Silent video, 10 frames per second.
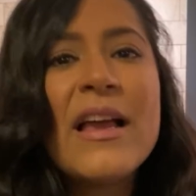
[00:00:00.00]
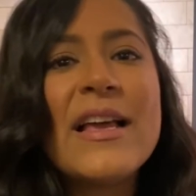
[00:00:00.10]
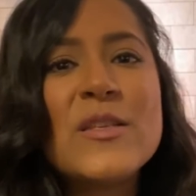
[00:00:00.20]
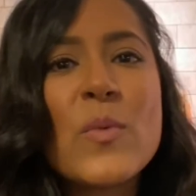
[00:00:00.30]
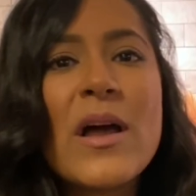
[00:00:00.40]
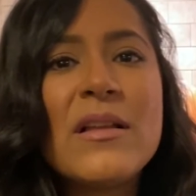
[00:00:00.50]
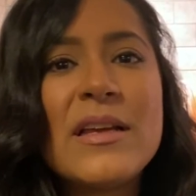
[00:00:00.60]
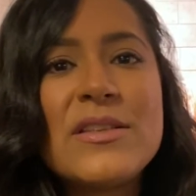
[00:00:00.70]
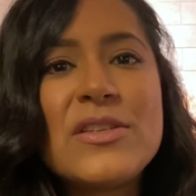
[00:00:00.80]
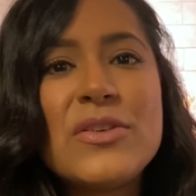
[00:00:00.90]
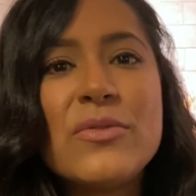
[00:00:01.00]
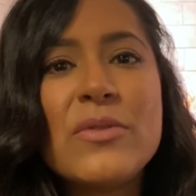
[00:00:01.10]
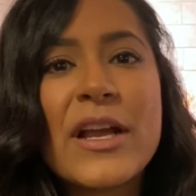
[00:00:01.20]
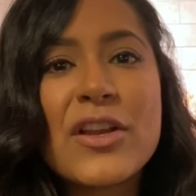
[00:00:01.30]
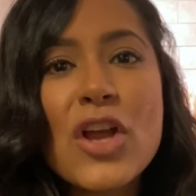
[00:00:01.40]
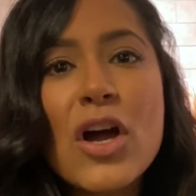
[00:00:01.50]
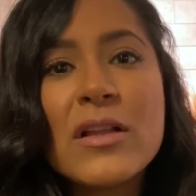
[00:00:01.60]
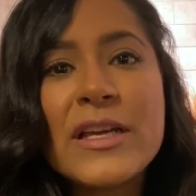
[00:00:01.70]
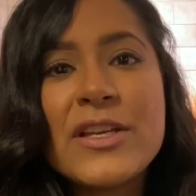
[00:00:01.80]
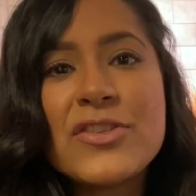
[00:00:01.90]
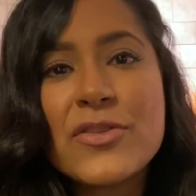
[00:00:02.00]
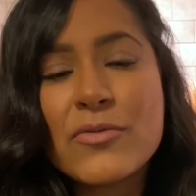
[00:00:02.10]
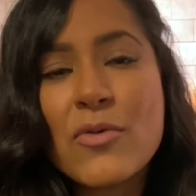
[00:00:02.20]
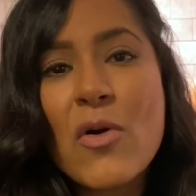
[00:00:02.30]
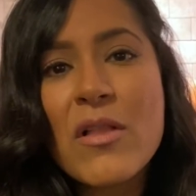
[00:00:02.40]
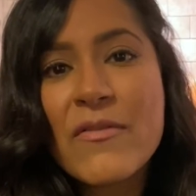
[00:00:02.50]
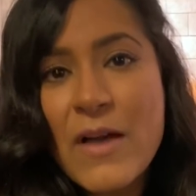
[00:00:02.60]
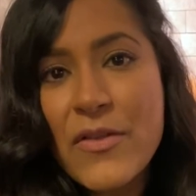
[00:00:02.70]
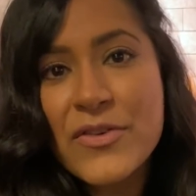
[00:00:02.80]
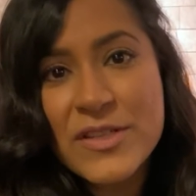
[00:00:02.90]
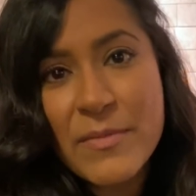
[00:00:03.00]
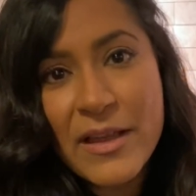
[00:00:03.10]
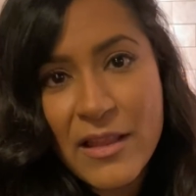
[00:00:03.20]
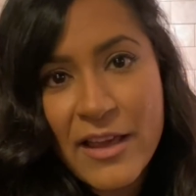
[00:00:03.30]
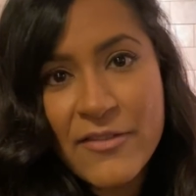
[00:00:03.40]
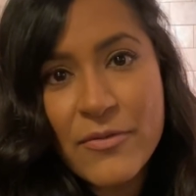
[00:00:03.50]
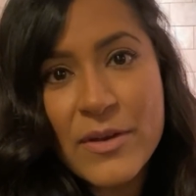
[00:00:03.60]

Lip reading: as well as to acknowledge the role of others in my life,